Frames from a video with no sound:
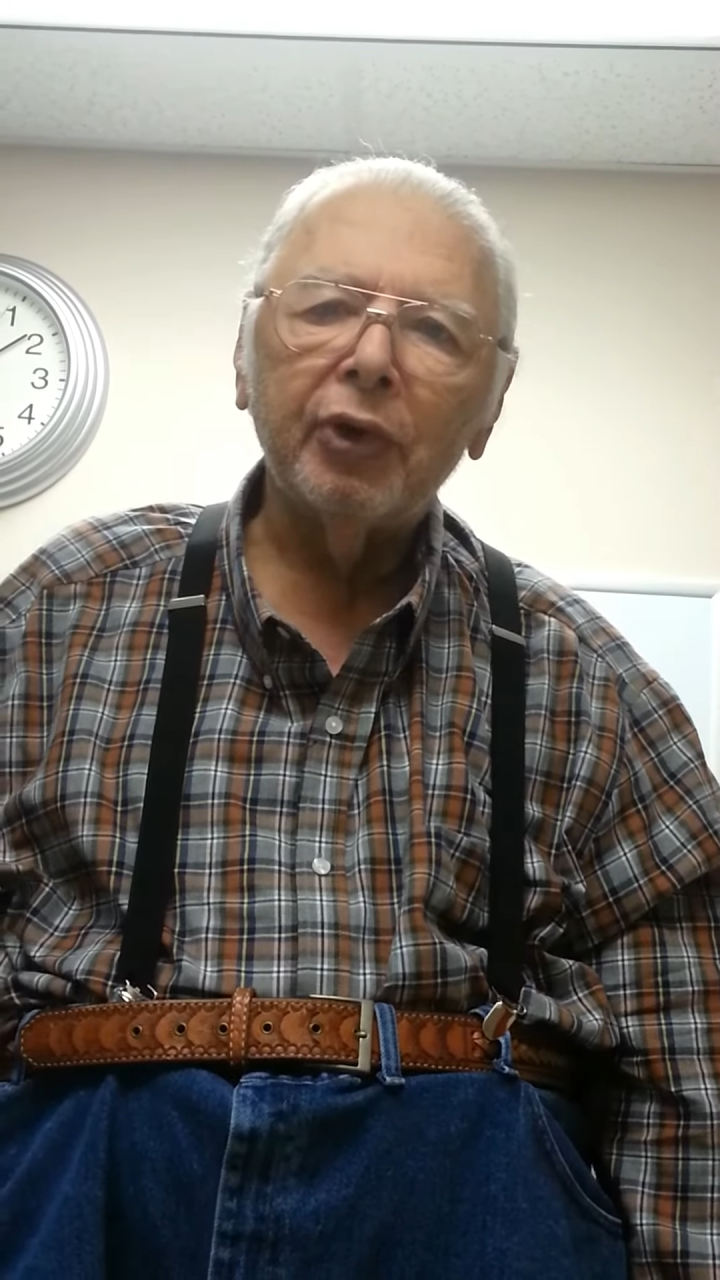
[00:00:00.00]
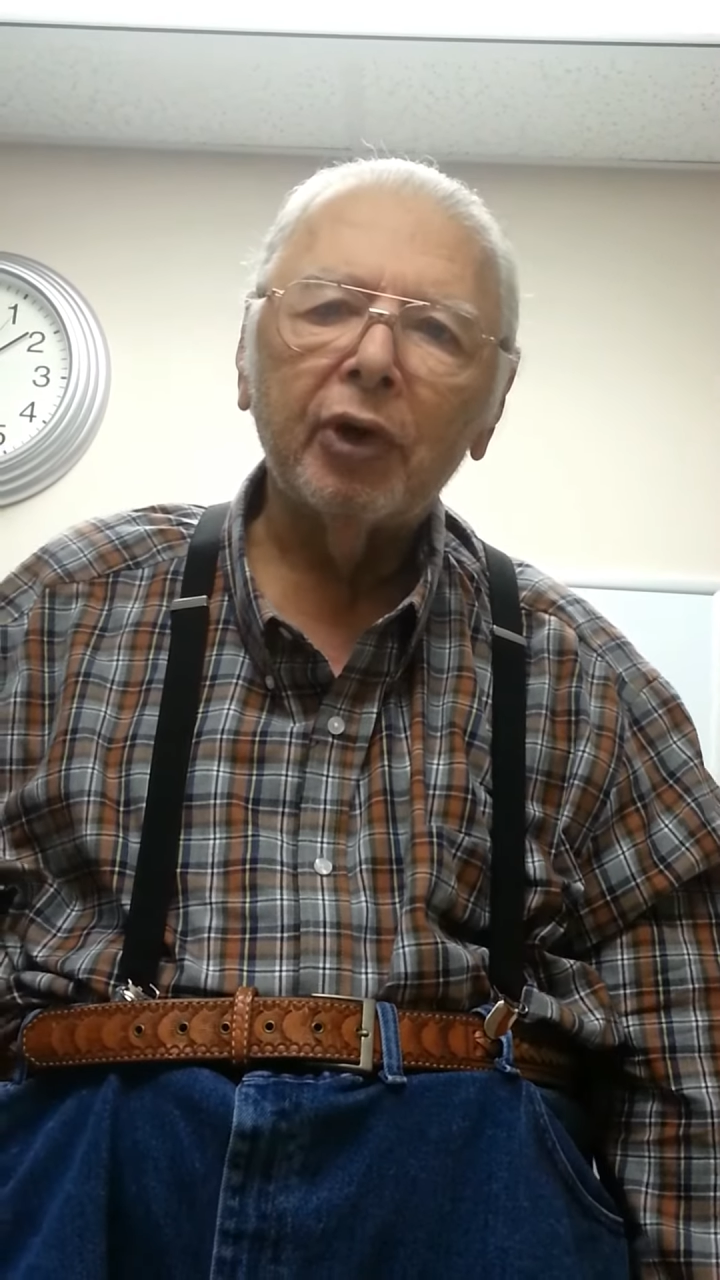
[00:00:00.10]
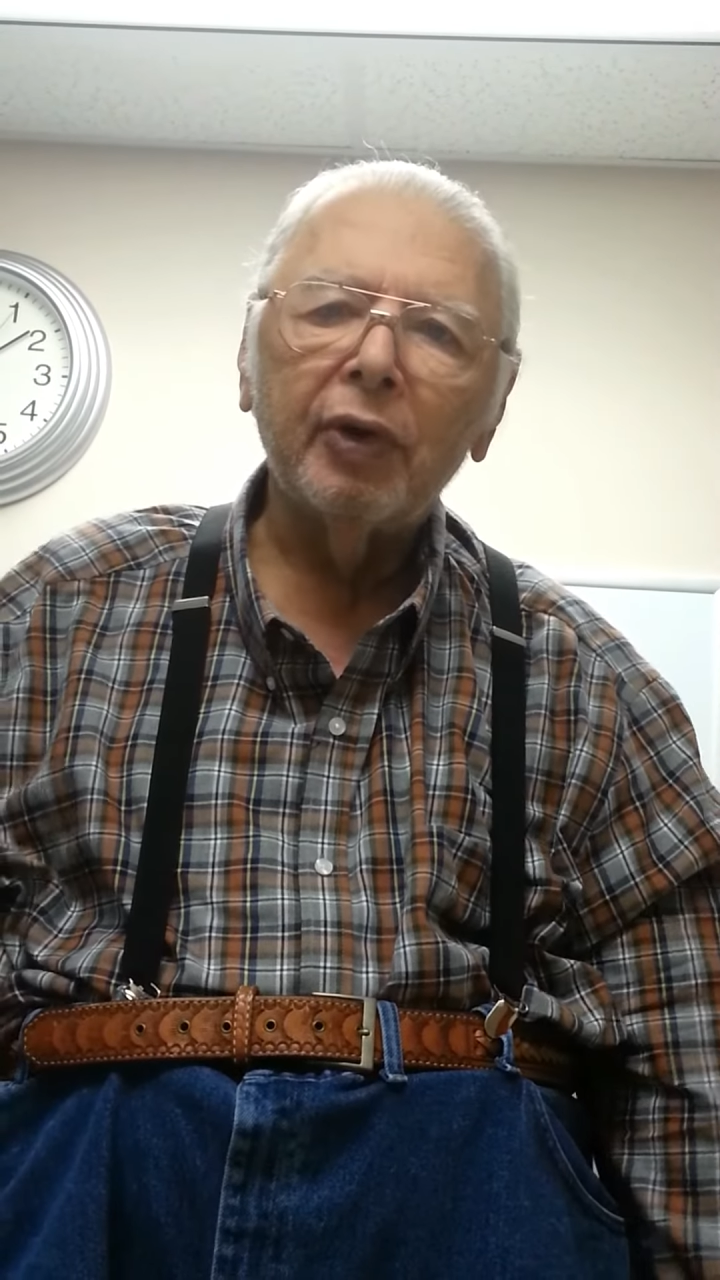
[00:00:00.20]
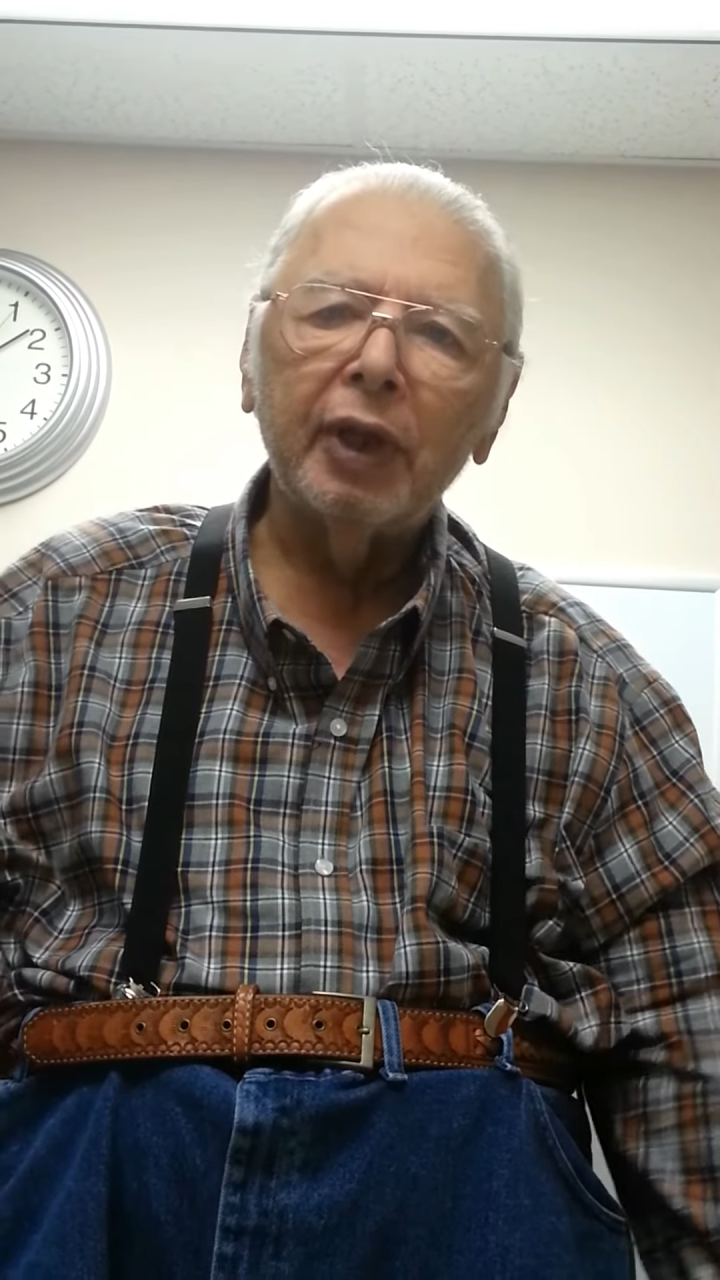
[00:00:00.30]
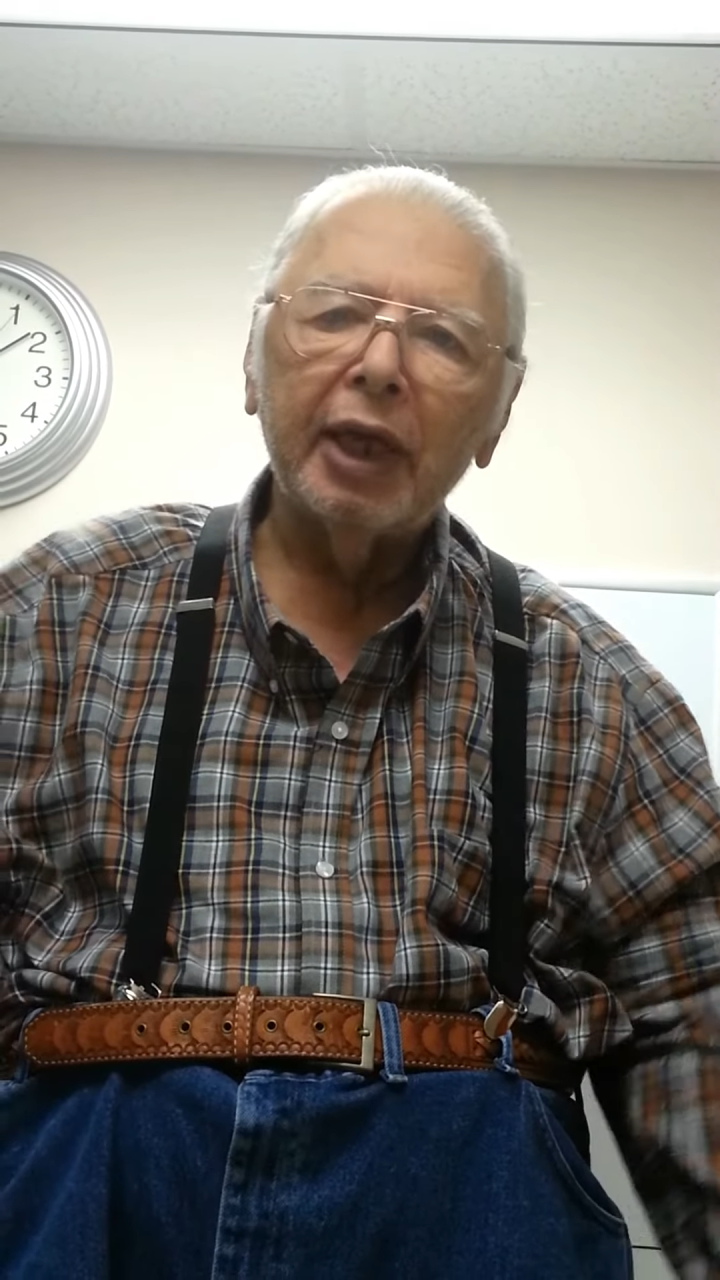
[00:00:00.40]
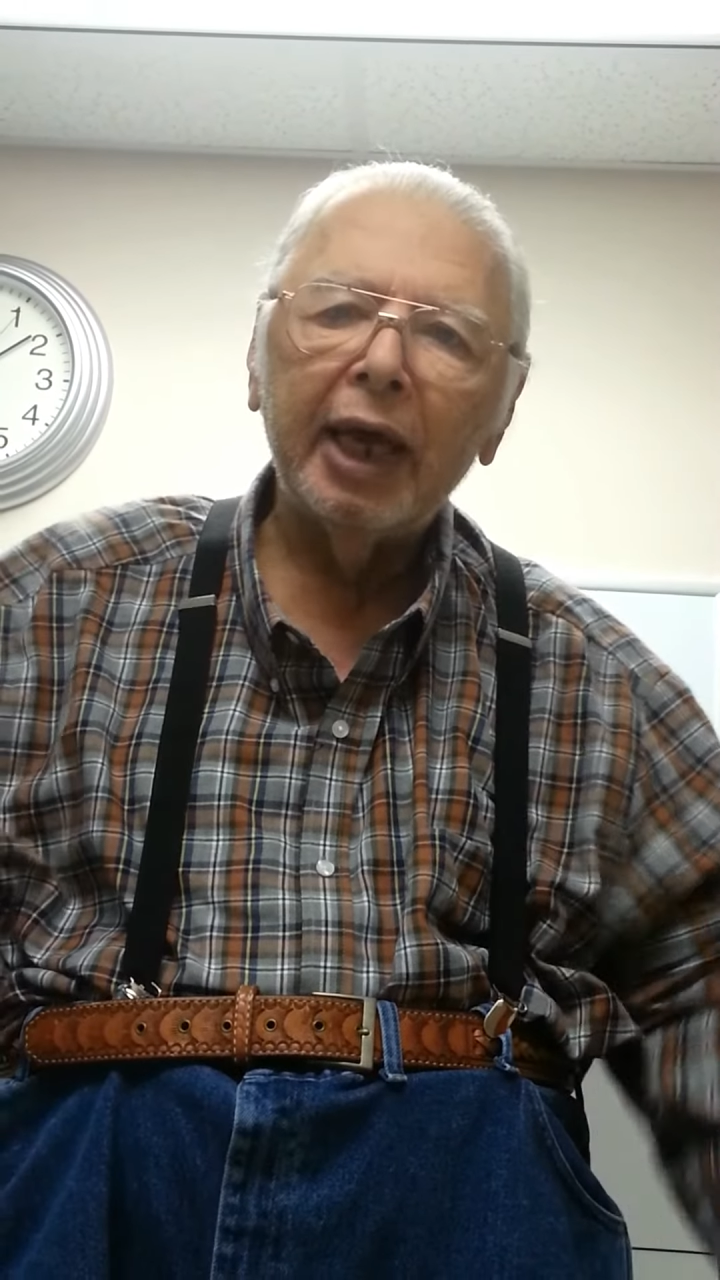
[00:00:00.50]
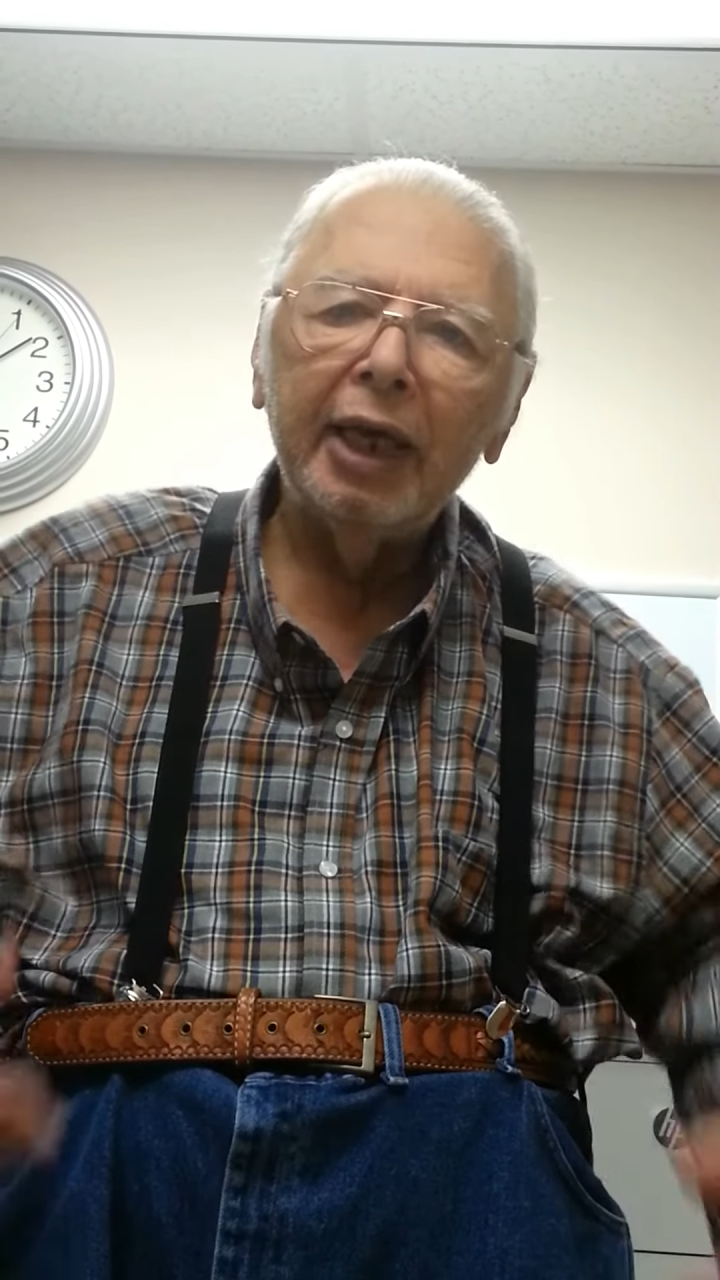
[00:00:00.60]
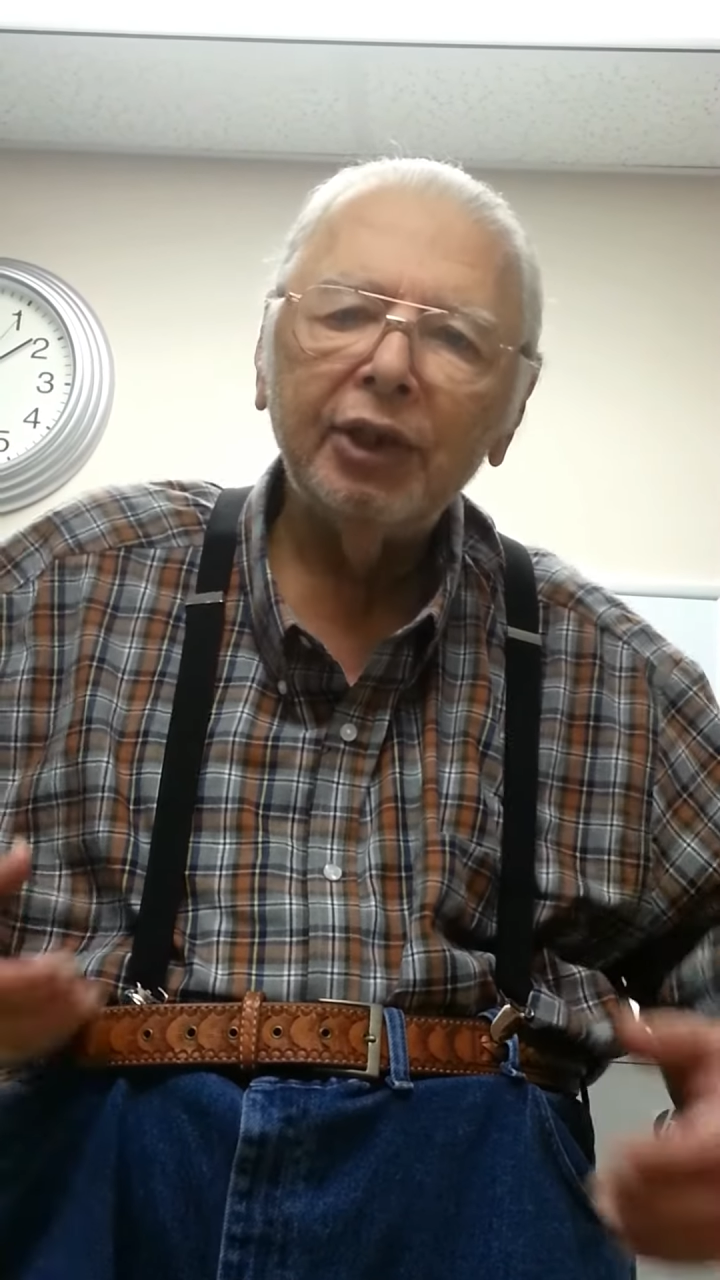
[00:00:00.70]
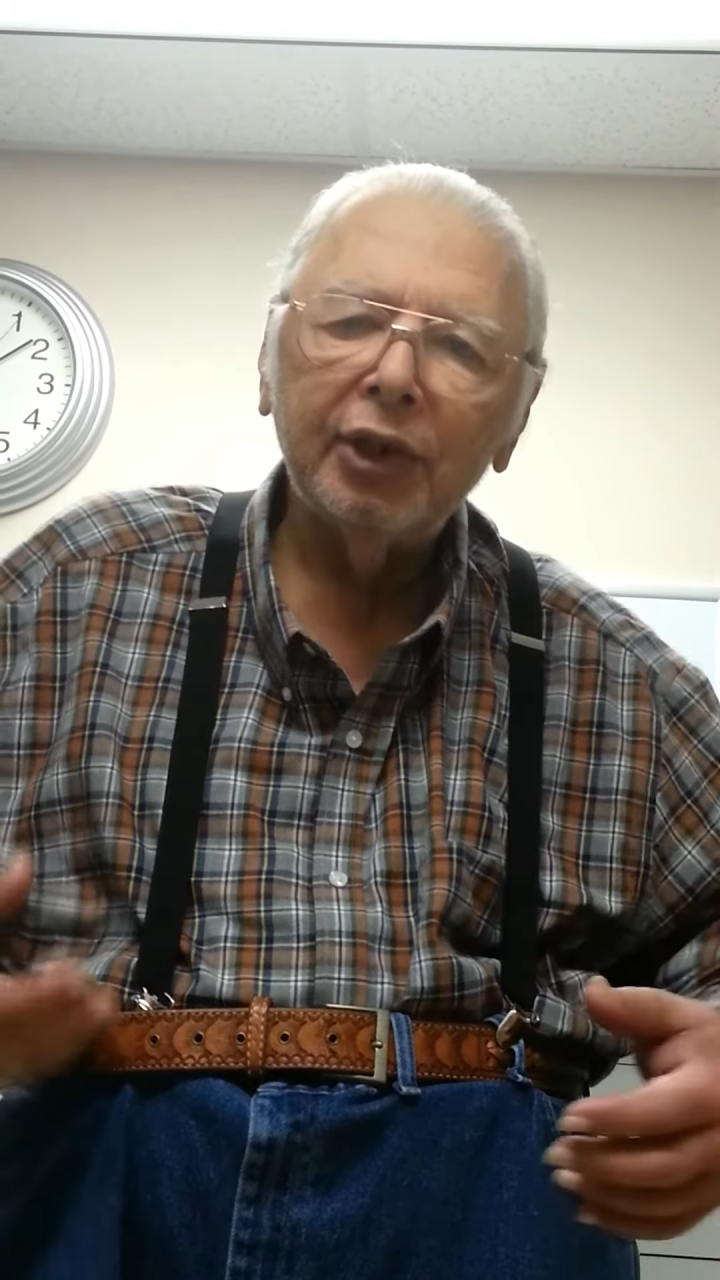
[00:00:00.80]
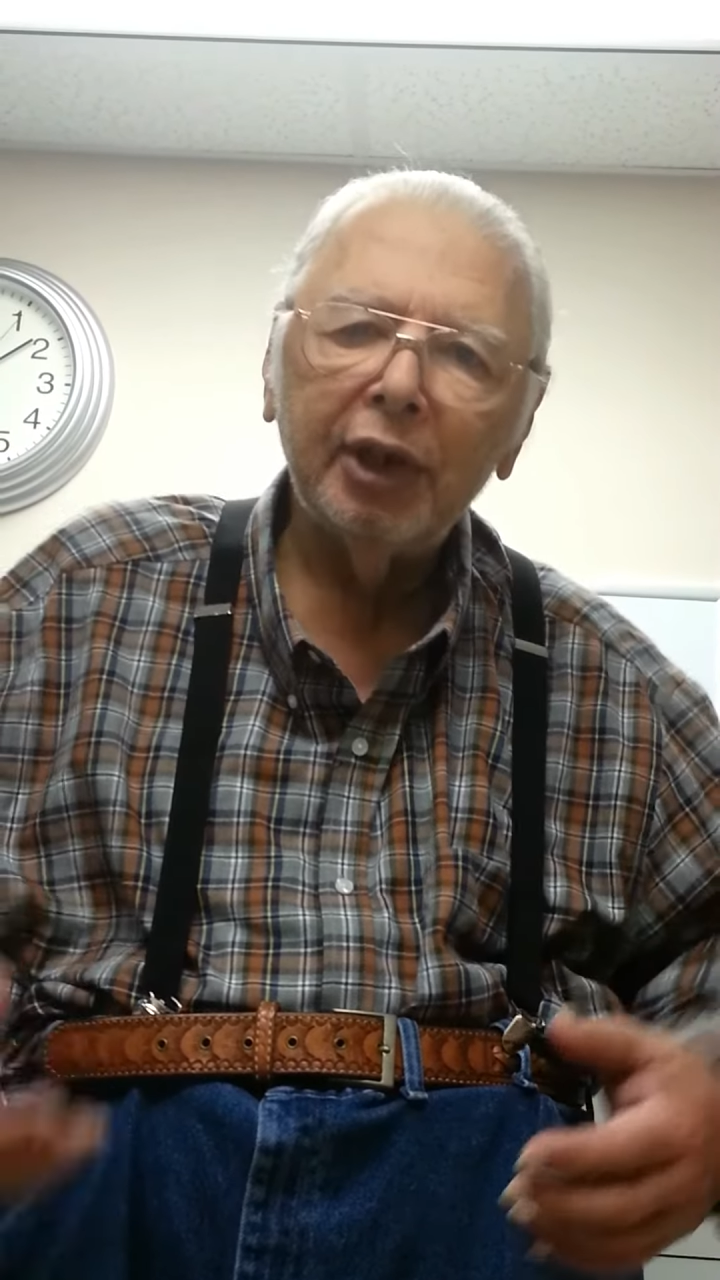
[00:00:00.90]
of the gorilla cage and